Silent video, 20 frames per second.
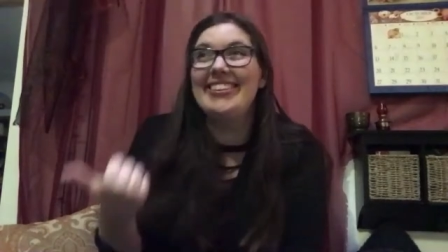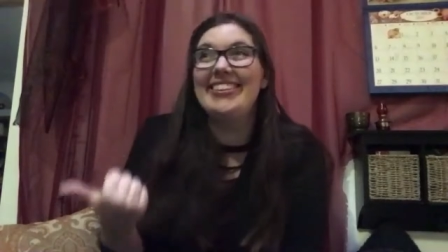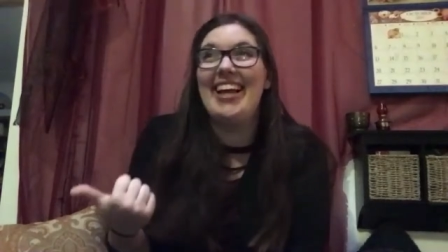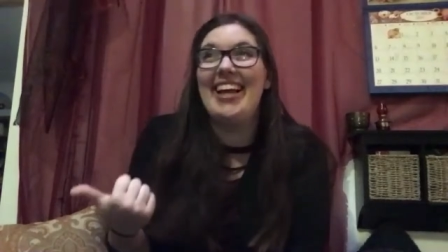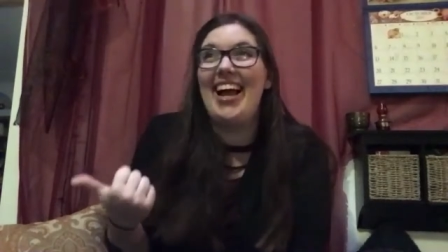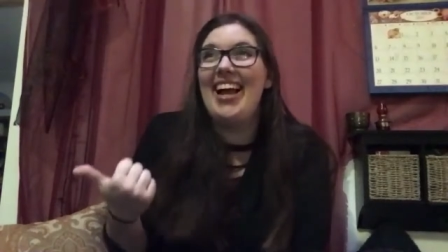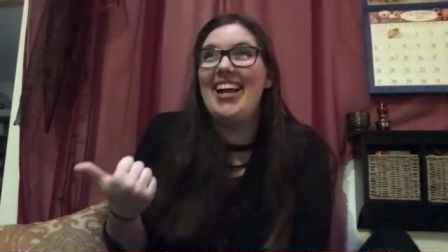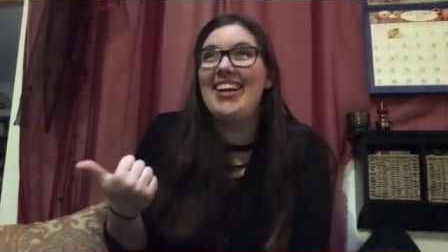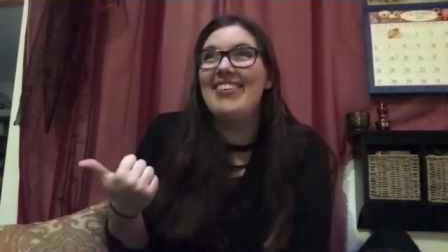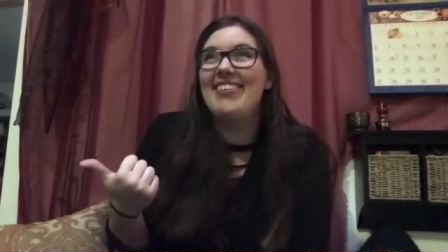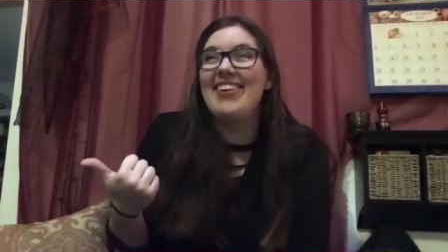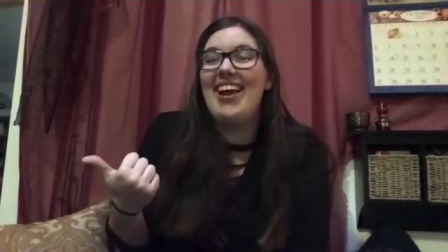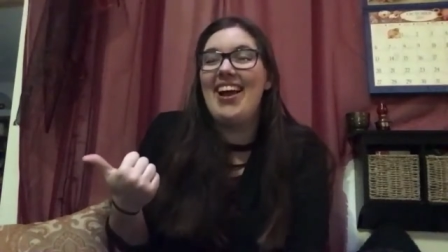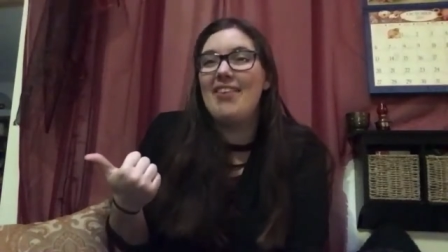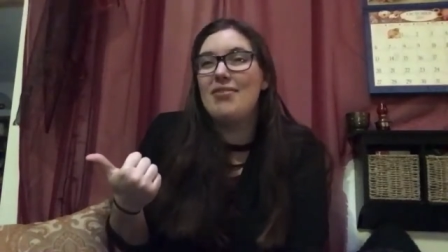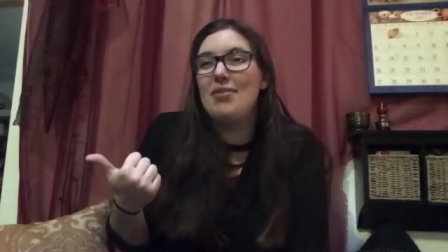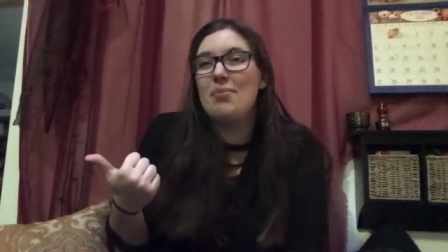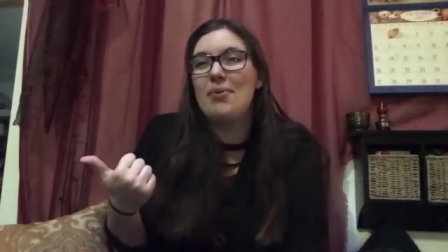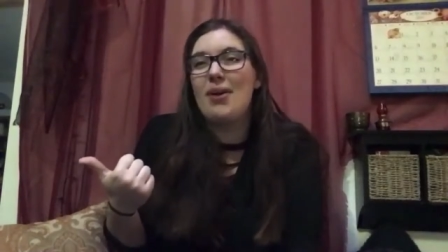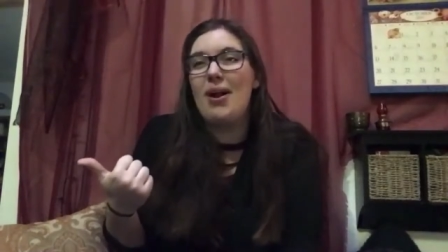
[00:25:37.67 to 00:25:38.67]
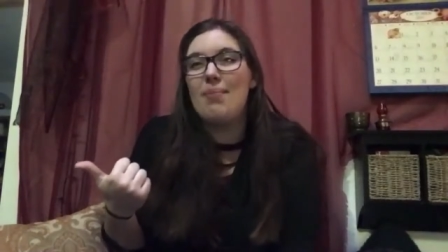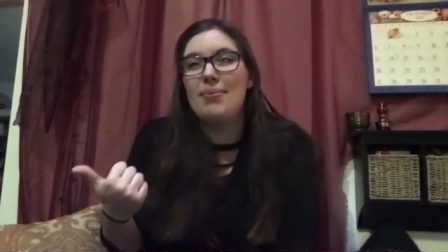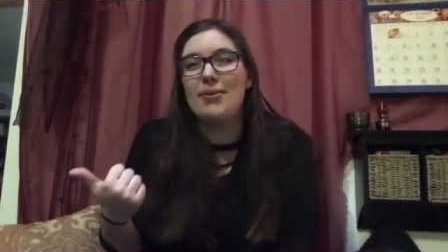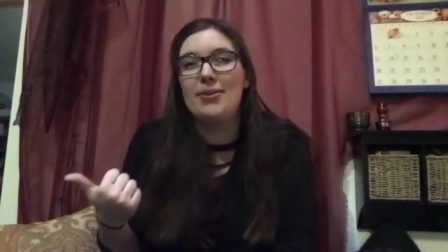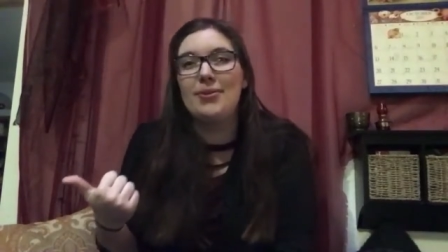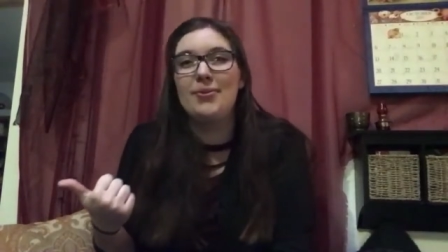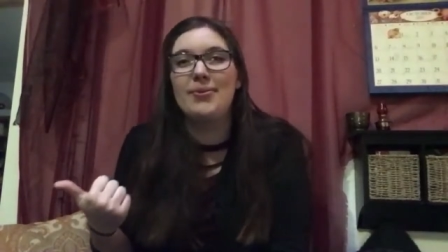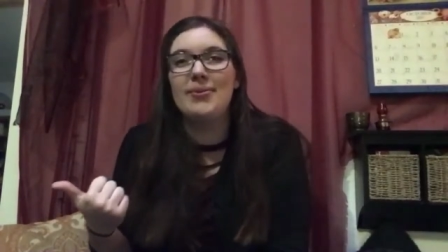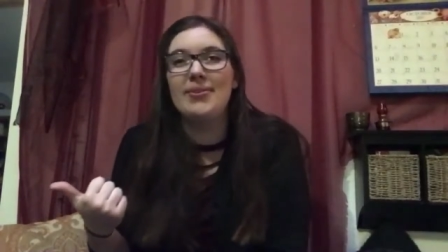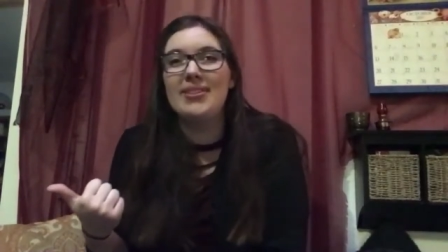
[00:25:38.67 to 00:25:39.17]
I don't have the proper
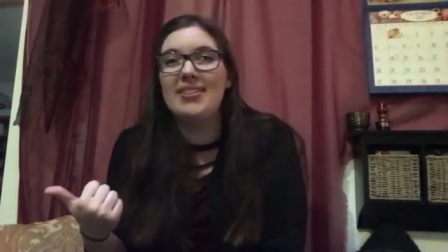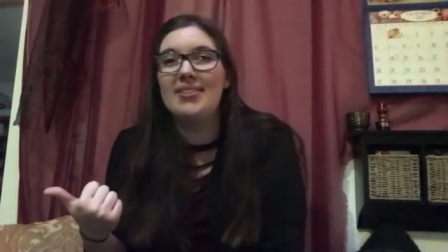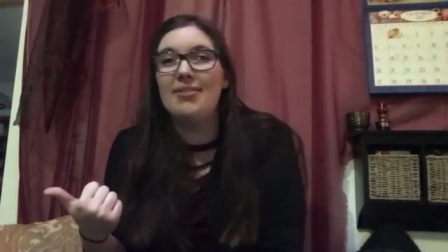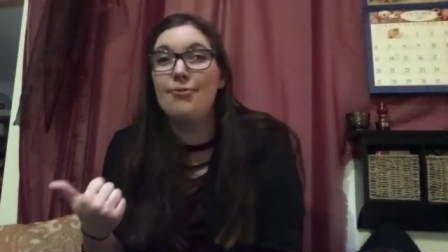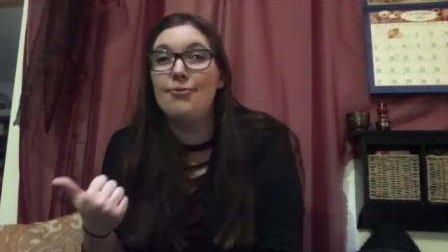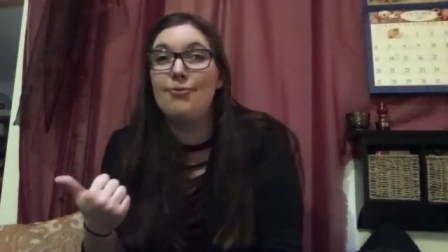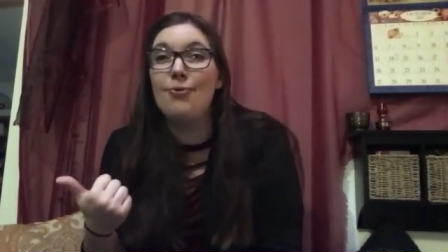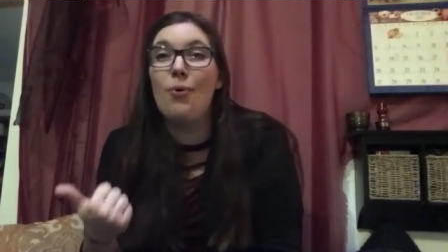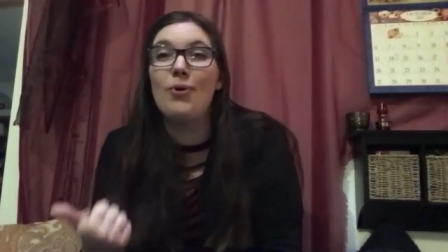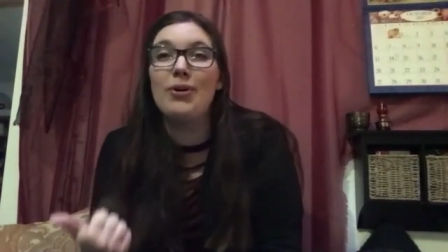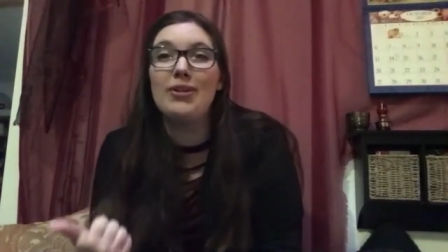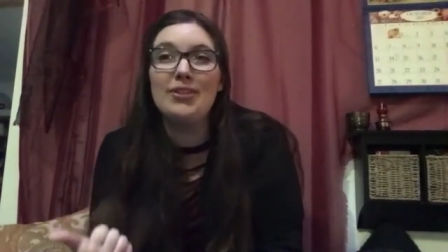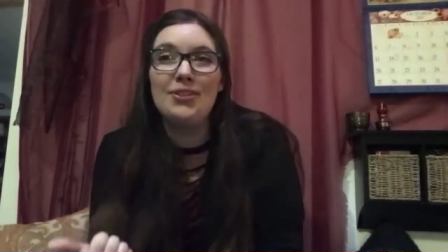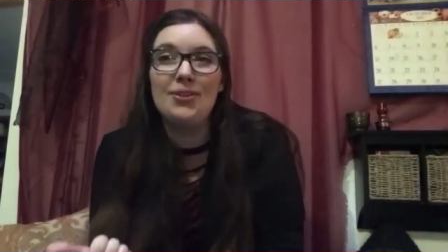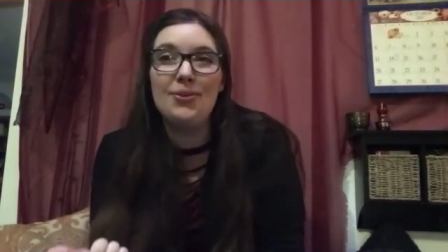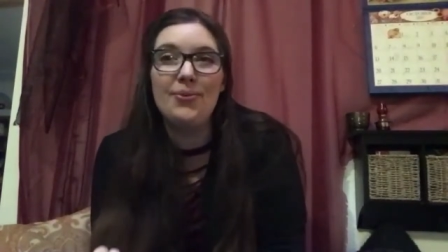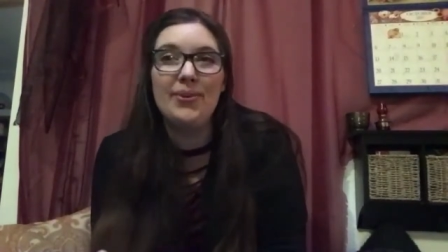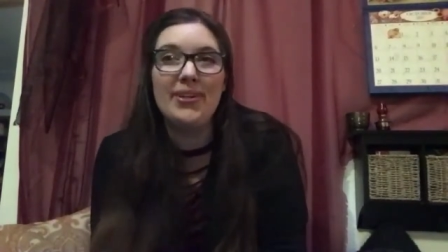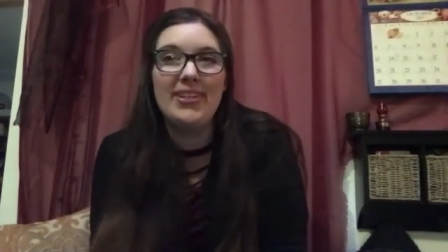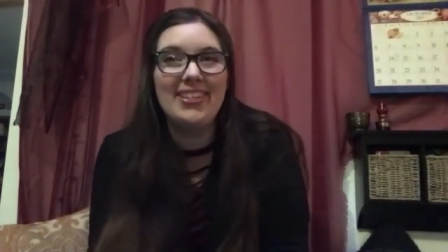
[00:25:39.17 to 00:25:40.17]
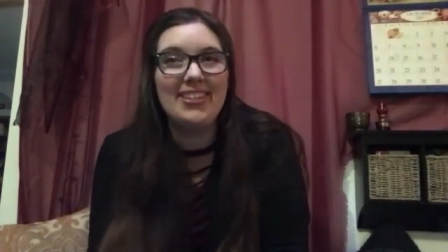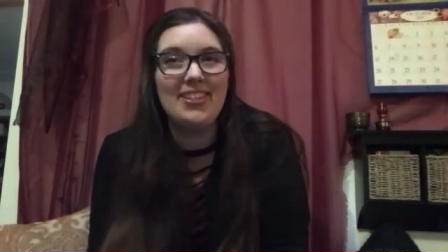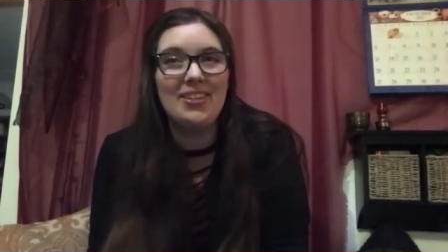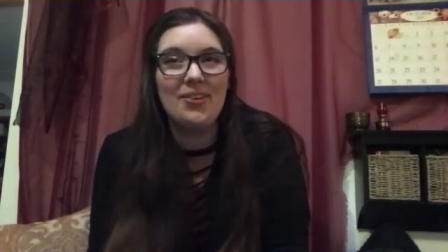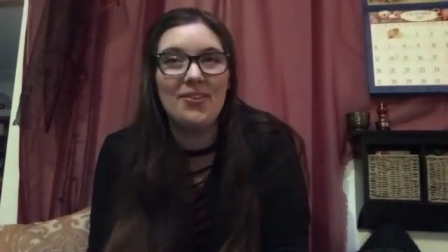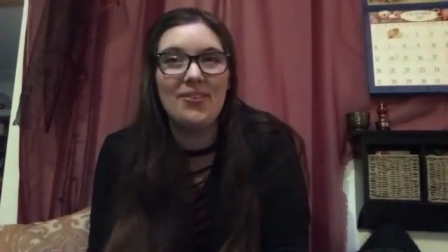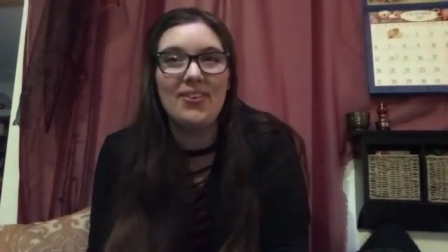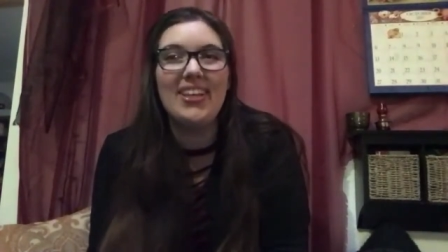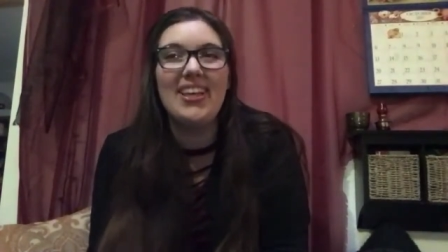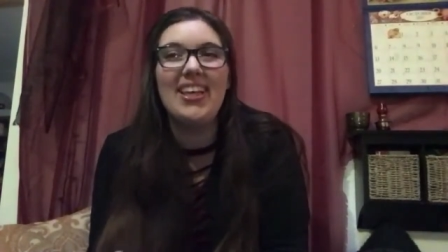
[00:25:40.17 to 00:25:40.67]
tools to force you into
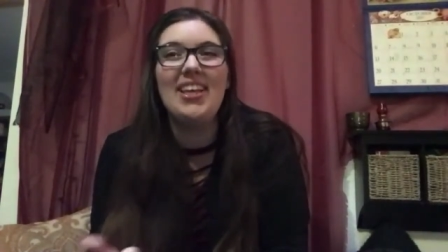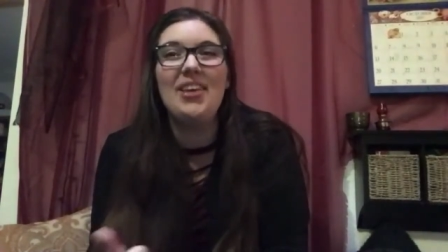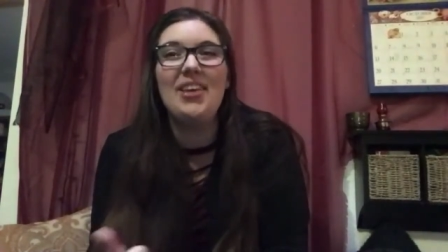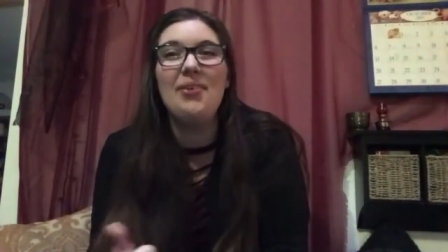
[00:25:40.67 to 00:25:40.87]
doing it.